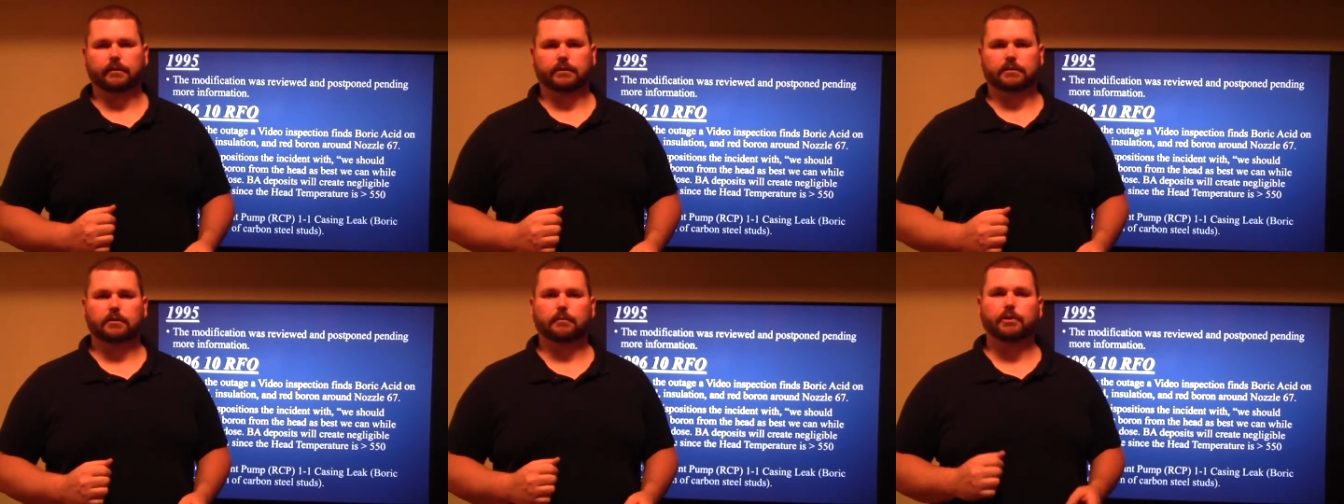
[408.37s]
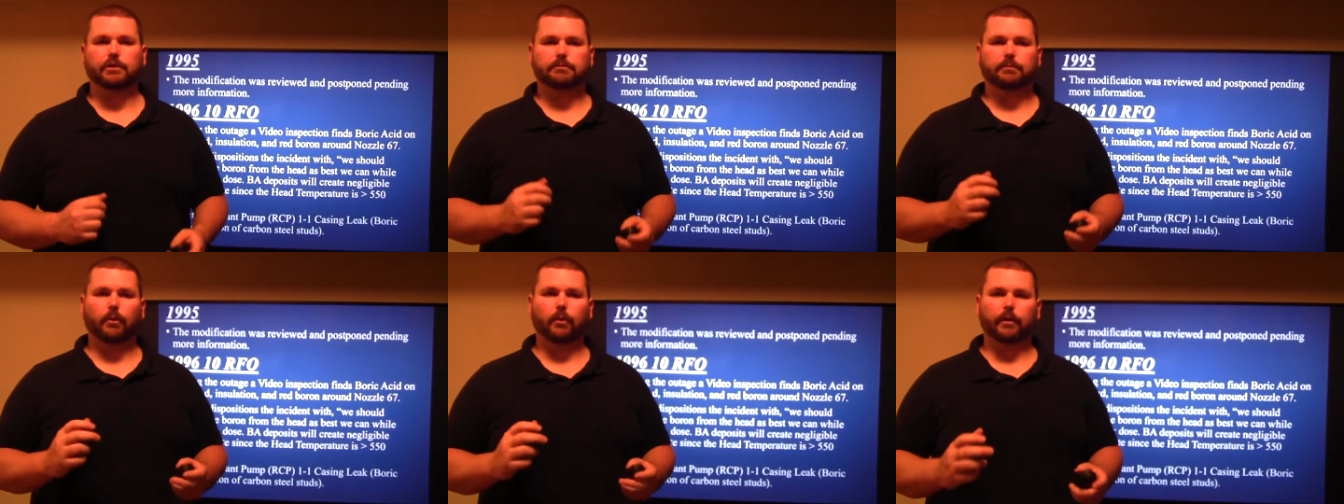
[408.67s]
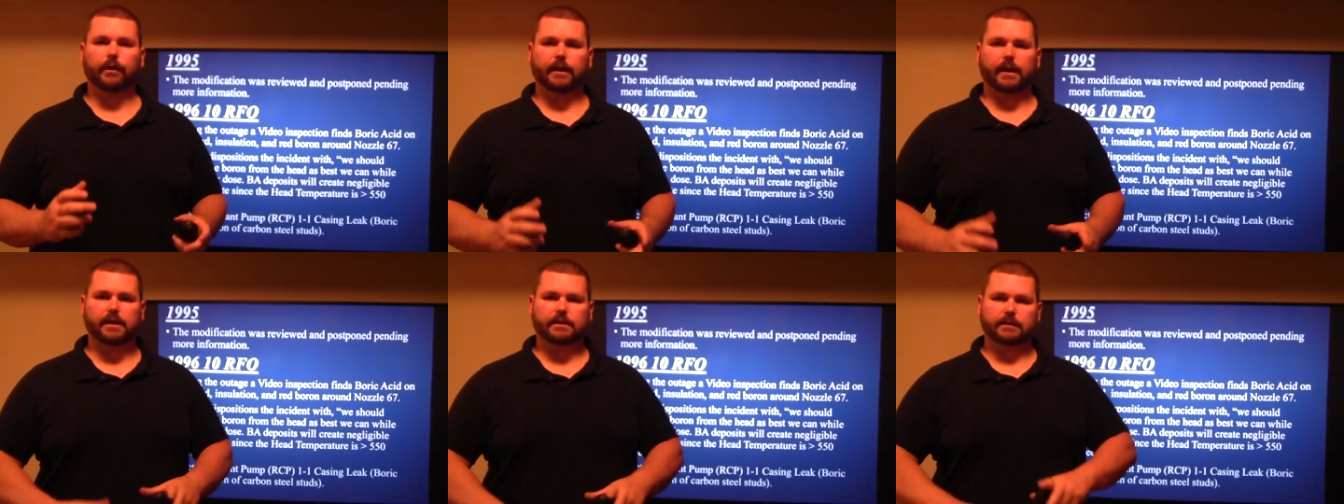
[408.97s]
There's so much
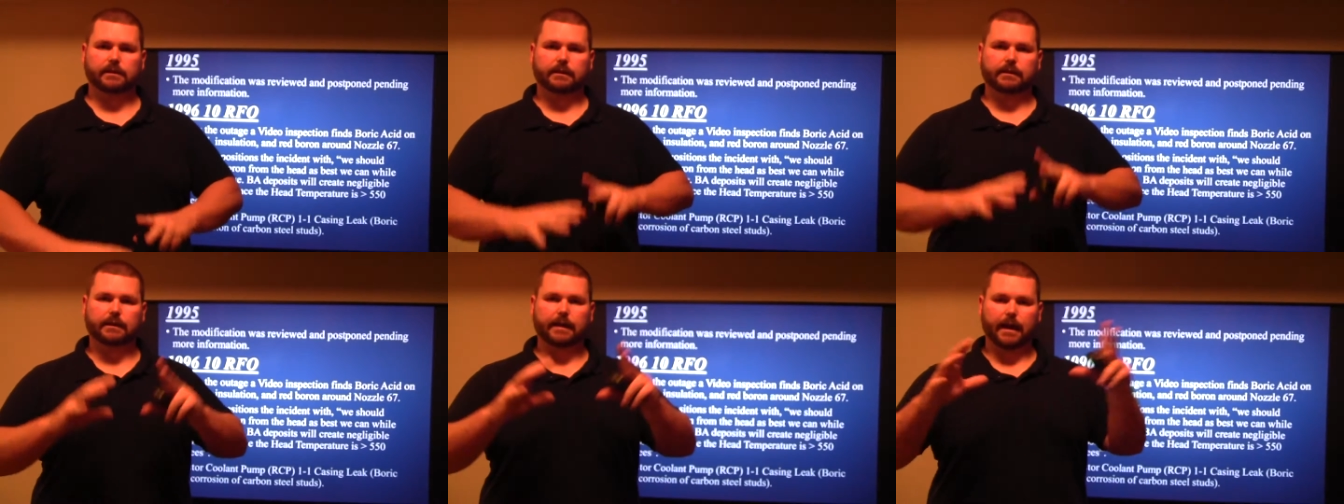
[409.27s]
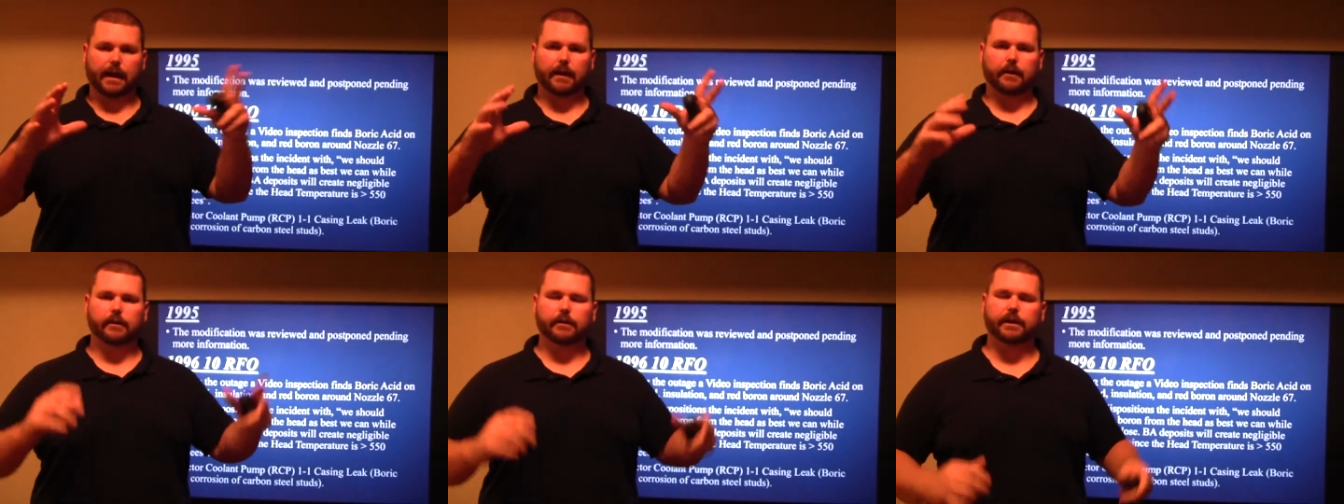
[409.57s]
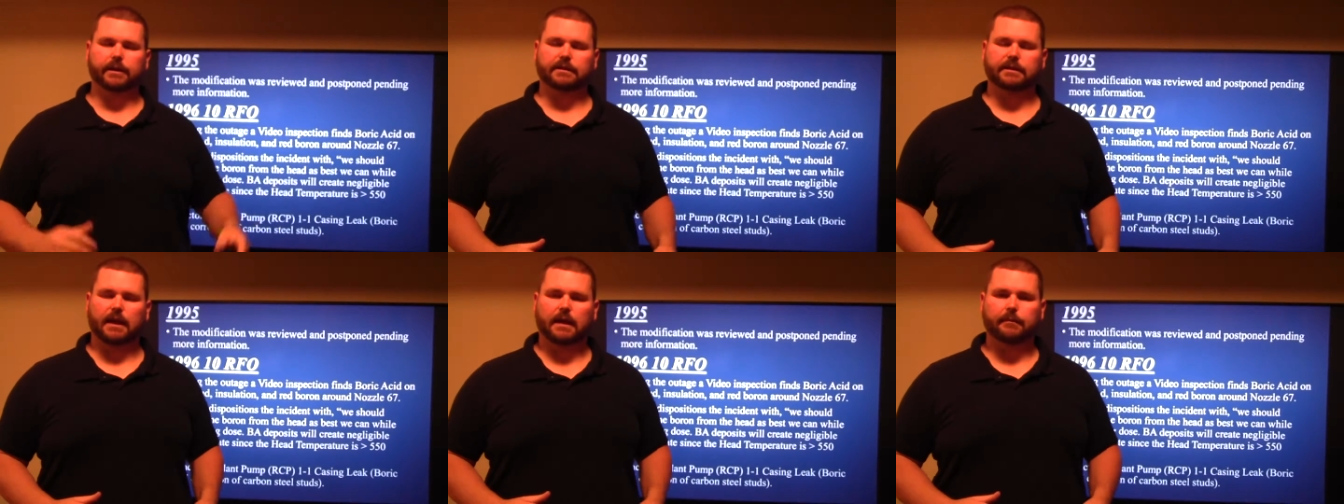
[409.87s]
boric acid in the air
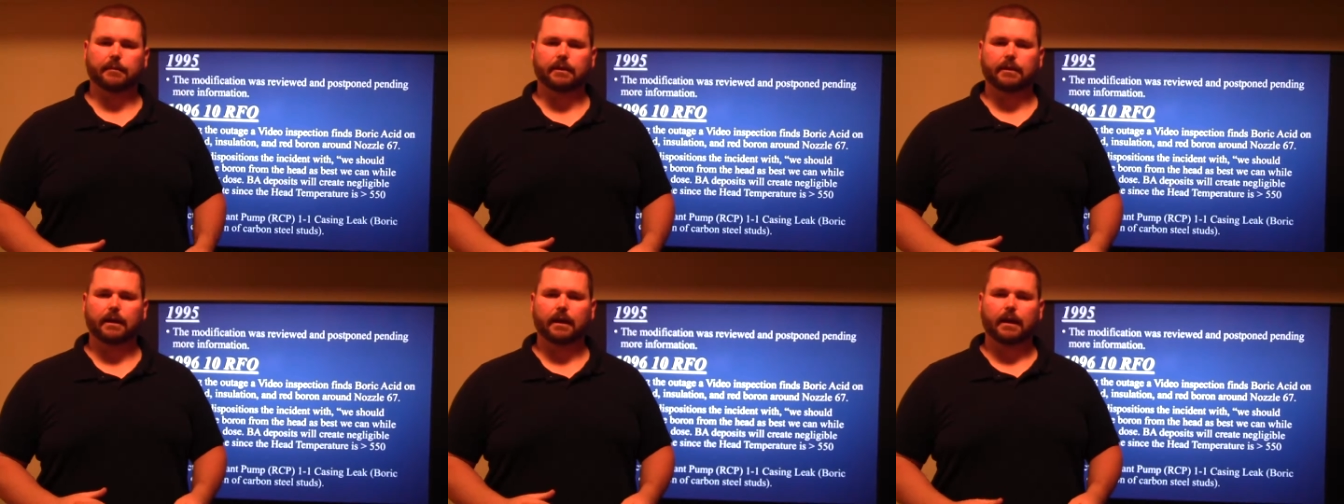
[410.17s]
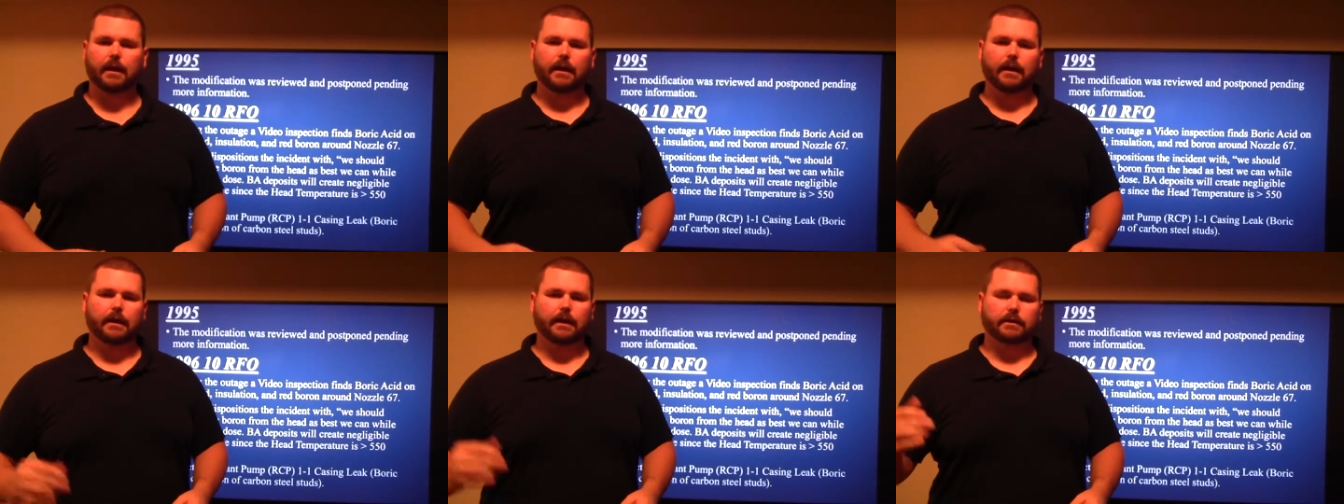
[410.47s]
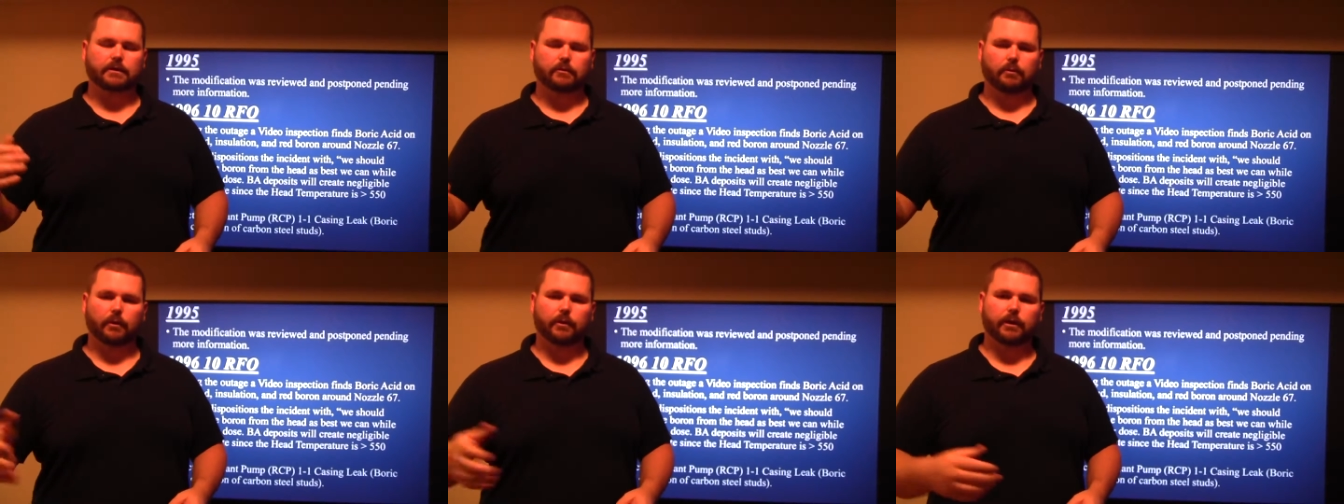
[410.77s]
and containment,
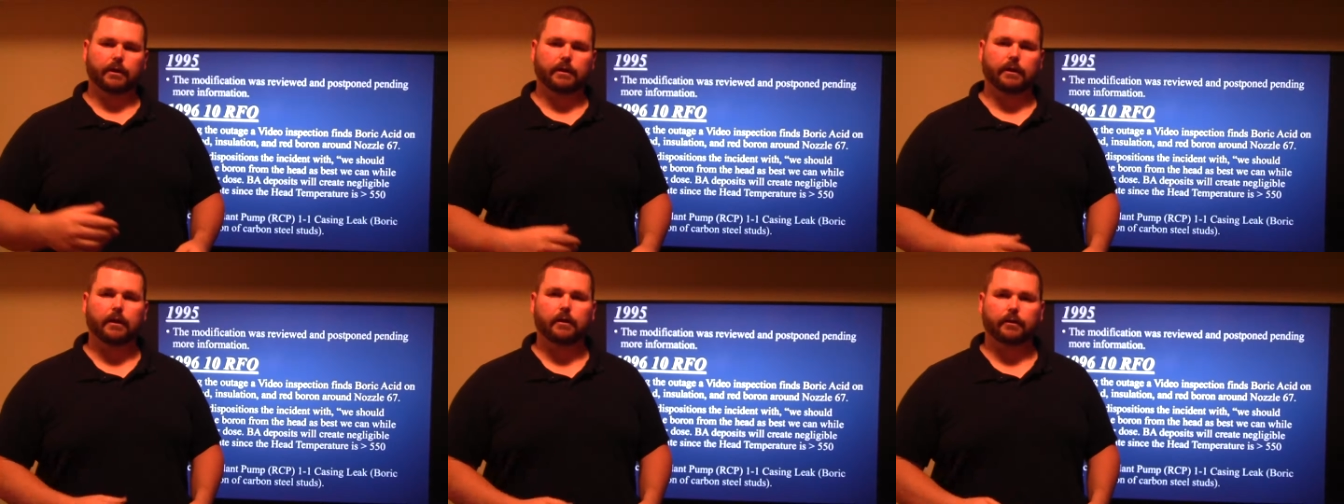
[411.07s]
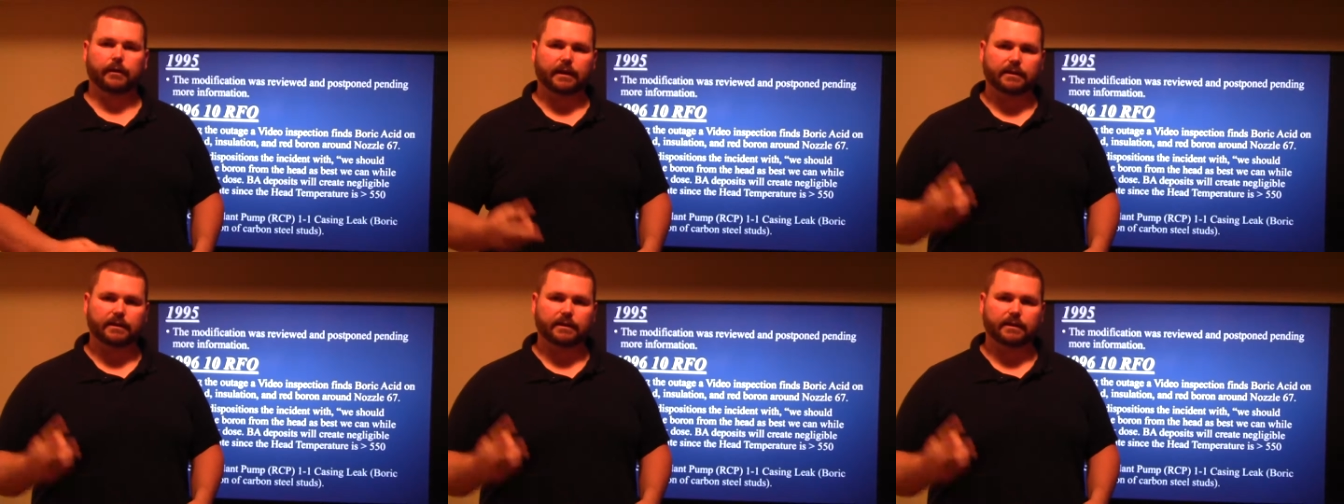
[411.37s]
it's corroded another.